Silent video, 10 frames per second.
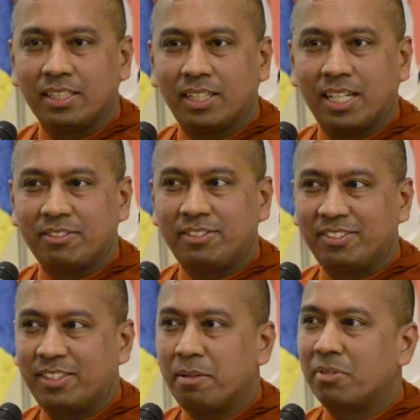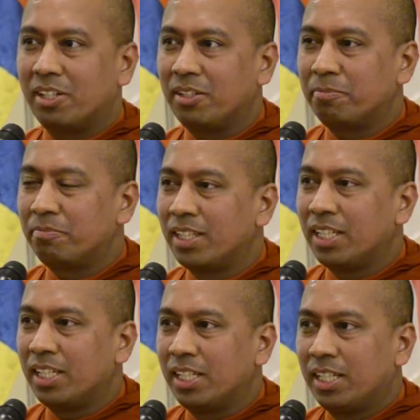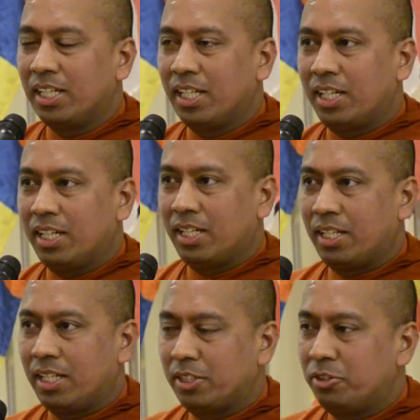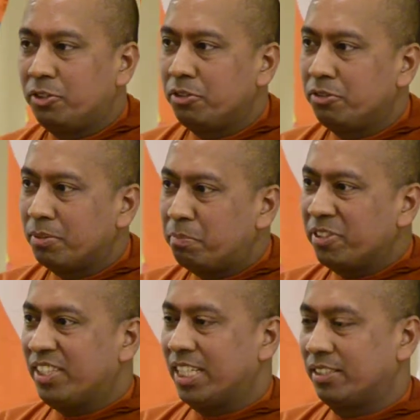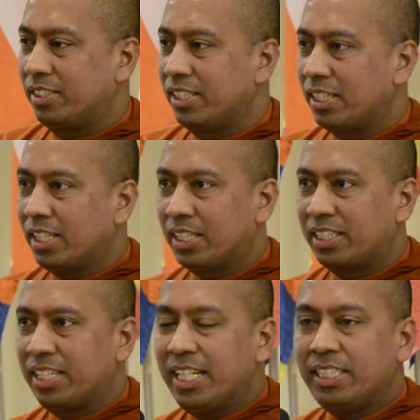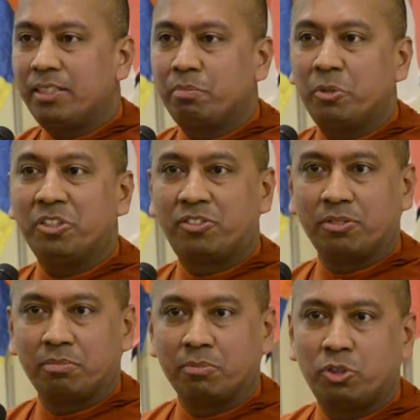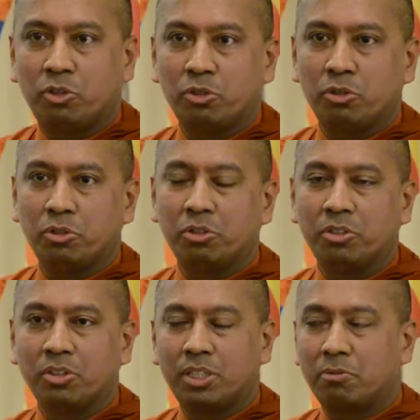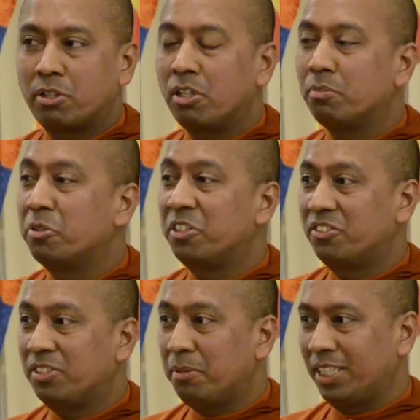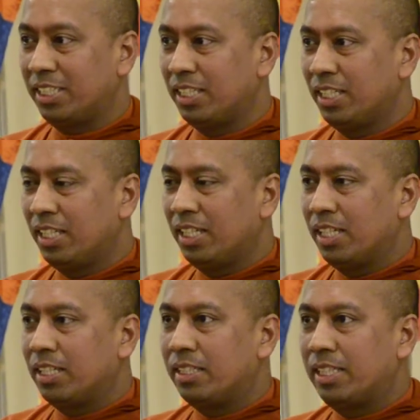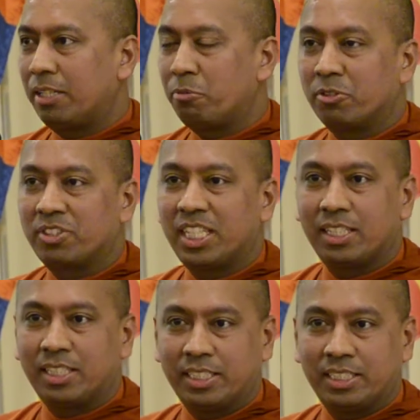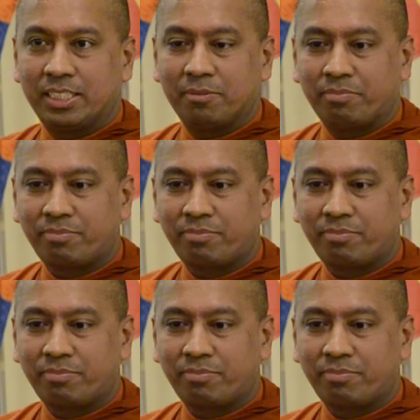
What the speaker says: last December to represent Canadian Buddhism to the World Buddhist Summit that was held in